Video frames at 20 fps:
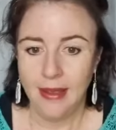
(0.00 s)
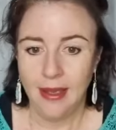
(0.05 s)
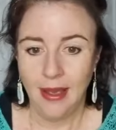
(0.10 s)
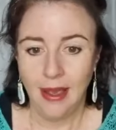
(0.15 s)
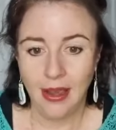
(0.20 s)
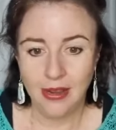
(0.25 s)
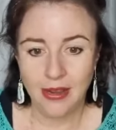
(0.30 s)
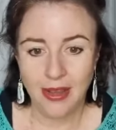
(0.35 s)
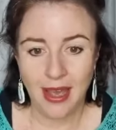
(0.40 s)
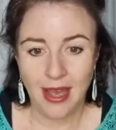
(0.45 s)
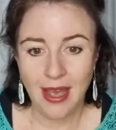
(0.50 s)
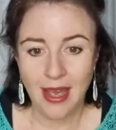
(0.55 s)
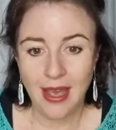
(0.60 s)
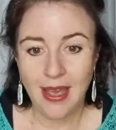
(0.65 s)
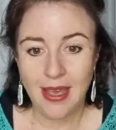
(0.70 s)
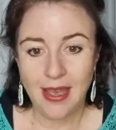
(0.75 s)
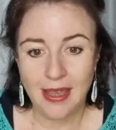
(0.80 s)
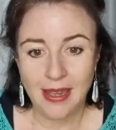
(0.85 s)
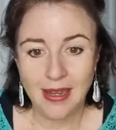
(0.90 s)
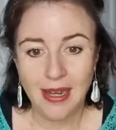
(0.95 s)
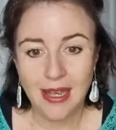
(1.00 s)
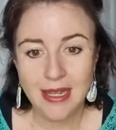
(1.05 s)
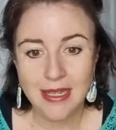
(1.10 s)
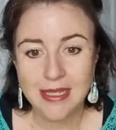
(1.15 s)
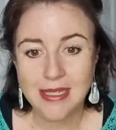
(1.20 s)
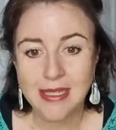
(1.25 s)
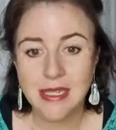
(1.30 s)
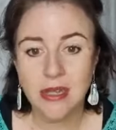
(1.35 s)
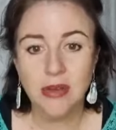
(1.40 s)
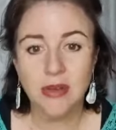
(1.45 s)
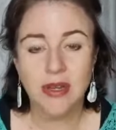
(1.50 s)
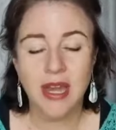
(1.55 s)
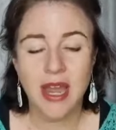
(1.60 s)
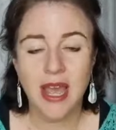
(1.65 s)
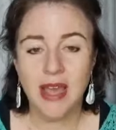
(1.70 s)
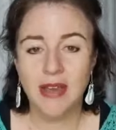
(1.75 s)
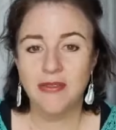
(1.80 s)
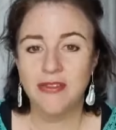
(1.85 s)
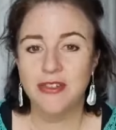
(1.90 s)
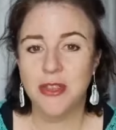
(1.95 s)
Okay, let's look
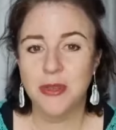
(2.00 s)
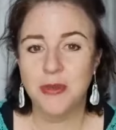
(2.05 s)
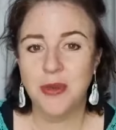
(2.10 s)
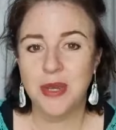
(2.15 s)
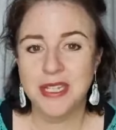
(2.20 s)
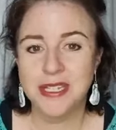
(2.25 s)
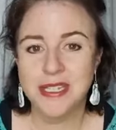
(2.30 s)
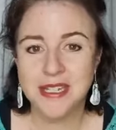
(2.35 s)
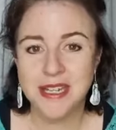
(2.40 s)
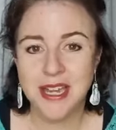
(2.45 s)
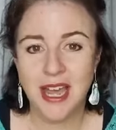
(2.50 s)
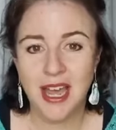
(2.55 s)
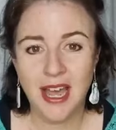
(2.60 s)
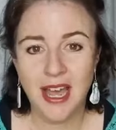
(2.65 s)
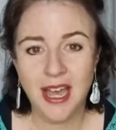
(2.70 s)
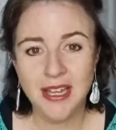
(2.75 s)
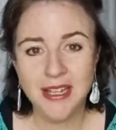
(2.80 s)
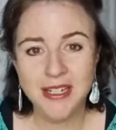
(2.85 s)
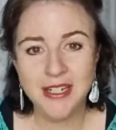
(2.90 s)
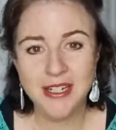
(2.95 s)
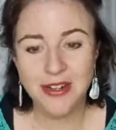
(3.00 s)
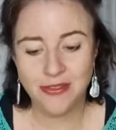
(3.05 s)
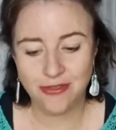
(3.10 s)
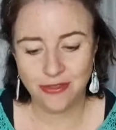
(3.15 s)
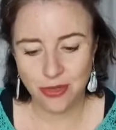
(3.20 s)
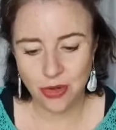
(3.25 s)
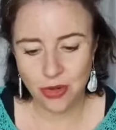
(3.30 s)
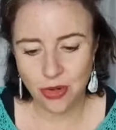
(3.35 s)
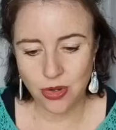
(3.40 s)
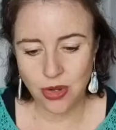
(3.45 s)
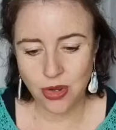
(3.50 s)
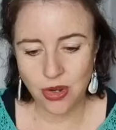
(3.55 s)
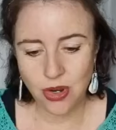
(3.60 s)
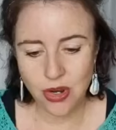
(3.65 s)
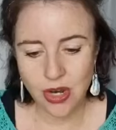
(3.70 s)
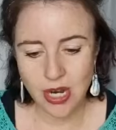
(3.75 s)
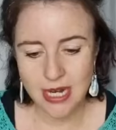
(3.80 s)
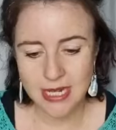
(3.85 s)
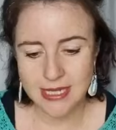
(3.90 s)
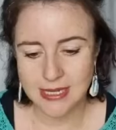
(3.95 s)
now for the best card
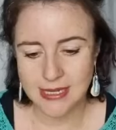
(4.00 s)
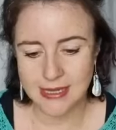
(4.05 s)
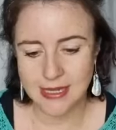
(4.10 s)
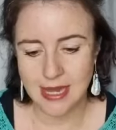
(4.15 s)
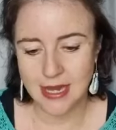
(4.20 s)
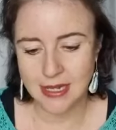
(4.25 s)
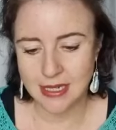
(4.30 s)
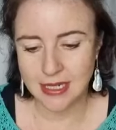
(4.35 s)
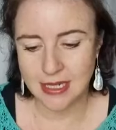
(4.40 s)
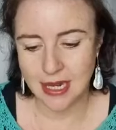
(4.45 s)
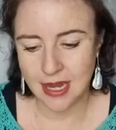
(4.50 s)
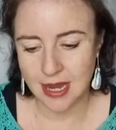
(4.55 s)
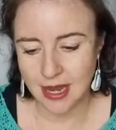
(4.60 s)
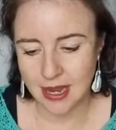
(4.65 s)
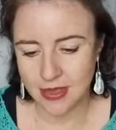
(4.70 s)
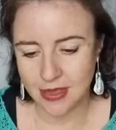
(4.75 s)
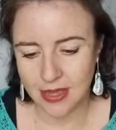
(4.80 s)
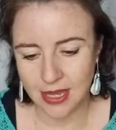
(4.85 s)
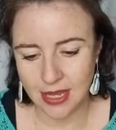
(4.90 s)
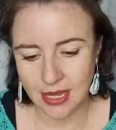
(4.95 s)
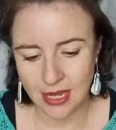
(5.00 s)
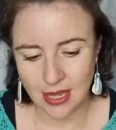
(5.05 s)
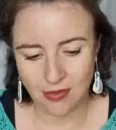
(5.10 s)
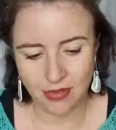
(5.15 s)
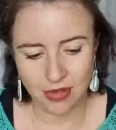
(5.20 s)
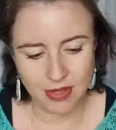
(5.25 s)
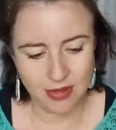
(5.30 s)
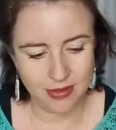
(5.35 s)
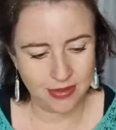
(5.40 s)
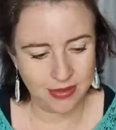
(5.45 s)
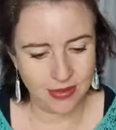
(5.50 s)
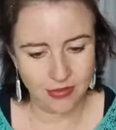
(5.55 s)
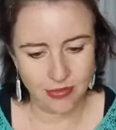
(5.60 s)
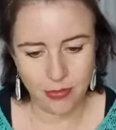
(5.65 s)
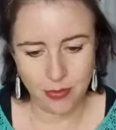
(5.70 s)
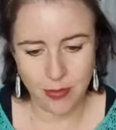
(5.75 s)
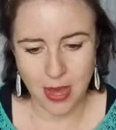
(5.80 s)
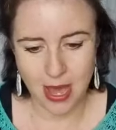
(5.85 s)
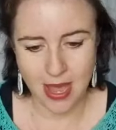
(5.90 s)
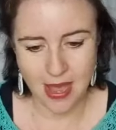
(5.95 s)
for Saturday, the 11th of
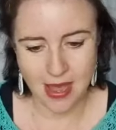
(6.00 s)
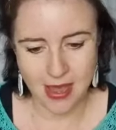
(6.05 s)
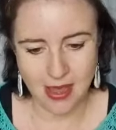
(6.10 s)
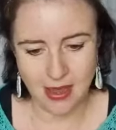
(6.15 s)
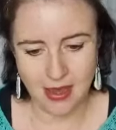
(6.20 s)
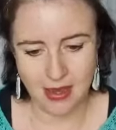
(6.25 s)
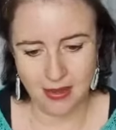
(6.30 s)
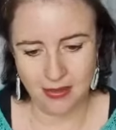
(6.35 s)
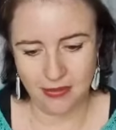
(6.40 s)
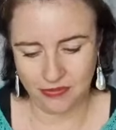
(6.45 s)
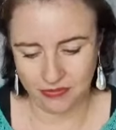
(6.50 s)
May.